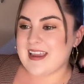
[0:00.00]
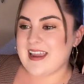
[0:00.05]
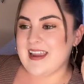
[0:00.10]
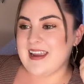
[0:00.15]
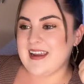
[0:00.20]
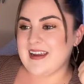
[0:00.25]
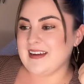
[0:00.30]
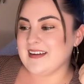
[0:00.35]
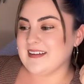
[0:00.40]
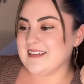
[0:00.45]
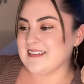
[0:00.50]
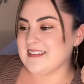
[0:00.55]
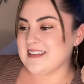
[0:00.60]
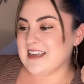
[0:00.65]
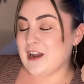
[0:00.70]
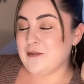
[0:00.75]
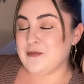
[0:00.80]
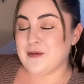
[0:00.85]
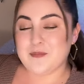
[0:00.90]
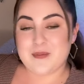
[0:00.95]
and
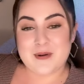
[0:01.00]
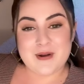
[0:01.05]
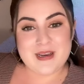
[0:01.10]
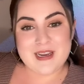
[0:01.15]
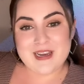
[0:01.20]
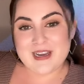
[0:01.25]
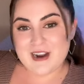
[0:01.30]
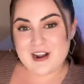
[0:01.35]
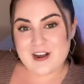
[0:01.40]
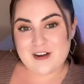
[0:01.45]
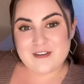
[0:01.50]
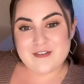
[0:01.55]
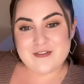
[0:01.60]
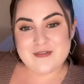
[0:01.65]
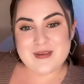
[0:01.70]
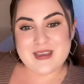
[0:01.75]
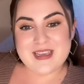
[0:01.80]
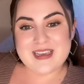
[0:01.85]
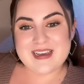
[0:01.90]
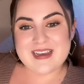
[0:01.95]
I've been putting it off
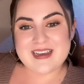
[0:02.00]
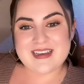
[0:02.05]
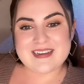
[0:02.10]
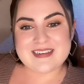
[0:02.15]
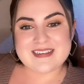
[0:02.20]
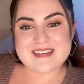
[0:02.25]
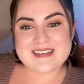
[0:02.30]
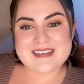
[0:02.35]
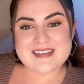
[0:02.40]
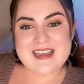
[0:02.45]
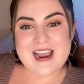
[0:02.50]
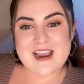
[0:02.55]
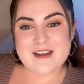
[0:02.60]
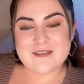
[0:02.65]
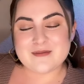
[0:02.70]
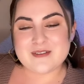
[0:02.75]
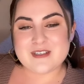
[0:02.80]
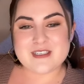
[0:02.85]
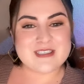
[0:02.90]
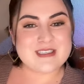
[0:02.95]
because
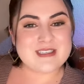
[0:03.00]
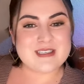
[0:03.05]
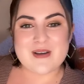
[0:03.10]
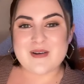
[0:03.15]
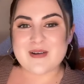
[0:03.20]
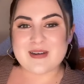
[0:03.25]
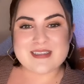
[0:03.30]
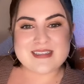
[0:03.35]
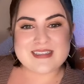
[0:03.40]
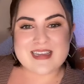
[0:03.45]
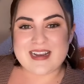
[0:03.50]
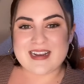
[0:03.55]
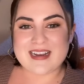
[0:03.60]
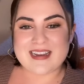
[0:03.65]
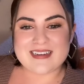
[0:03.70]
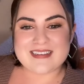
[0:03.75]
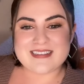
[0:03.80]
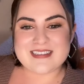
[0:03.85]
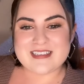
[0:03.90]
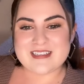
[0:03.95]
I'm just so
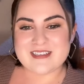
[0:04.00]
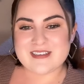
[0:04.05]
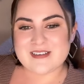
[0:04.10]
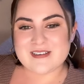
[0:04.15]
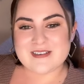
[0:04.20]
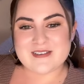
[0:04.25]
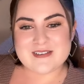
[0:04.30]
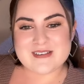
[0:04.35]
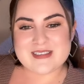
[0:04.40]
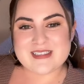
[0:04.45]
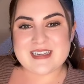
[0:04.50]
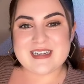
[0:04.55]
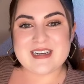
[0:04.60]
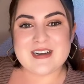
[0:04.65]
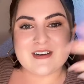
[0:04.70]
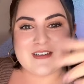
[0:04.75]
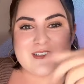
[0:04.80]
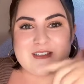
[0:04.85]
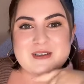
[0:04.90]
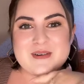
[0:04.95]
excited to sit
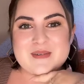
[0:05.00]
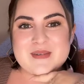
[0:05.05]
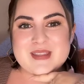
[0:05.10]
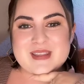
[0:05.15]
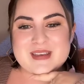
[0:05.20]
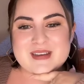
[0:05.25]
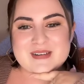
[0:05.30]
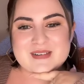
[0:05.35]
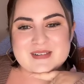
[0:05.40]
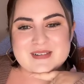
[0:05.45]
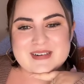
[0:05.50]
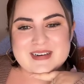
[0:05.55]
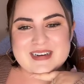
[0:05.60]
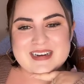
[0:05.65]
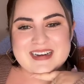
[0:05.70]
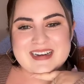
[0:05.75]
here and do it with you.